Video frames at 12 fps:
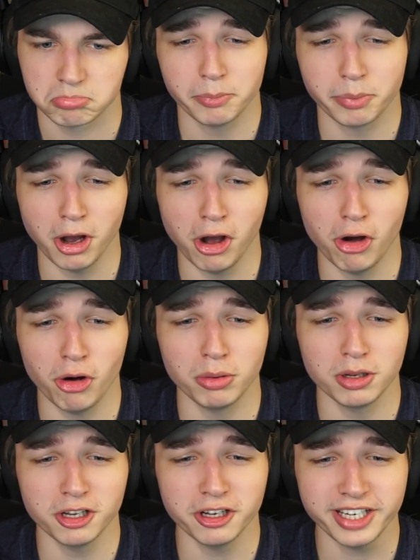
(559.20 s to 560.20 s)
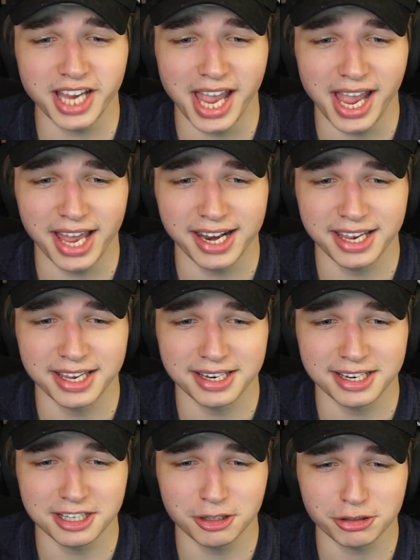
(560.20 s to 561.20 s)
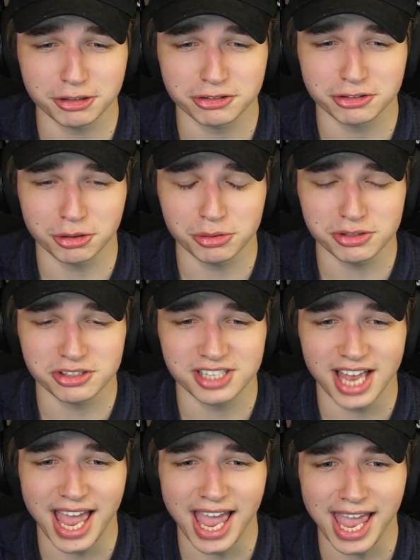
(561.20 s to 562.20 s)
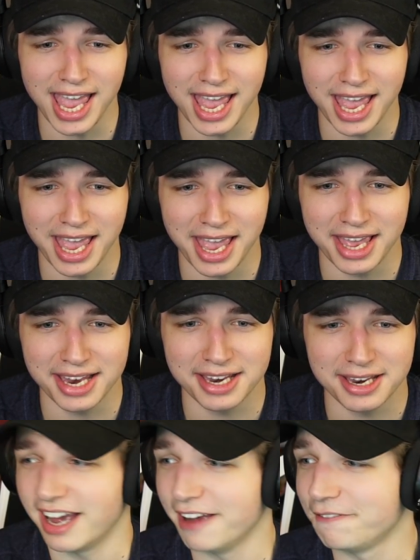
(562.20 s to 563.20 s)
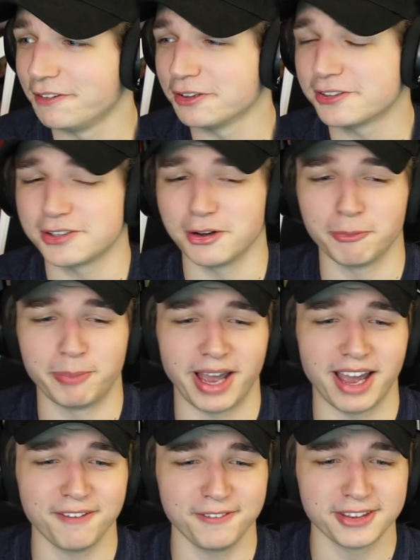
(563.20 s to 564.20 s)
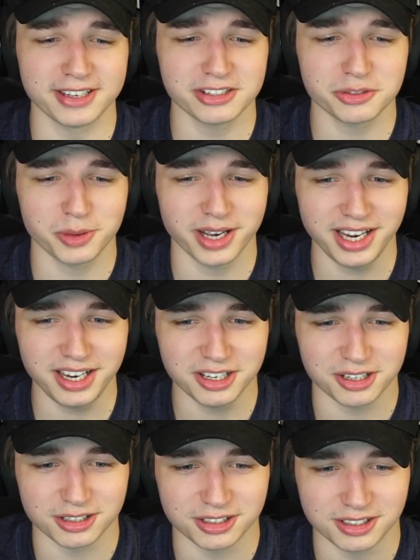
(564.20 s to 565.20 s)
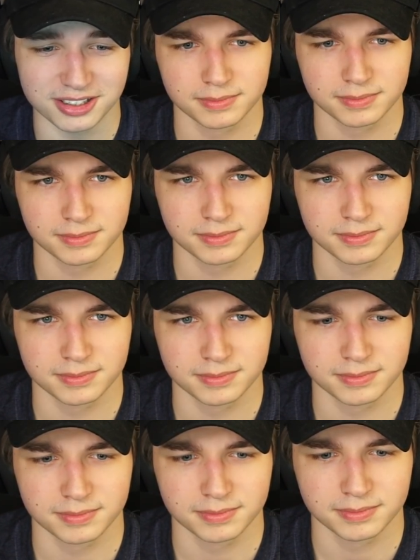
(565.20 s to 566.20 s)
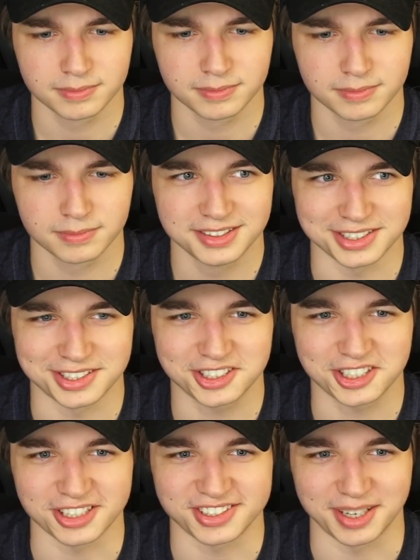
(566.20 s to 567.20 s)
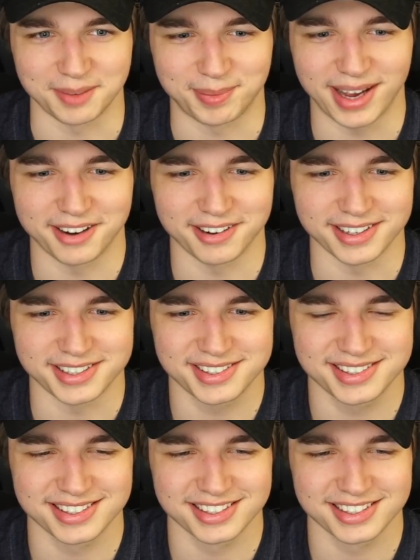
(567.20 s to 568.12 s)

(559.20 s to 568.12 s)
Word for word: Bro, look at it. It looks so sad. I feel so bad for this whale. Disgusting pirates.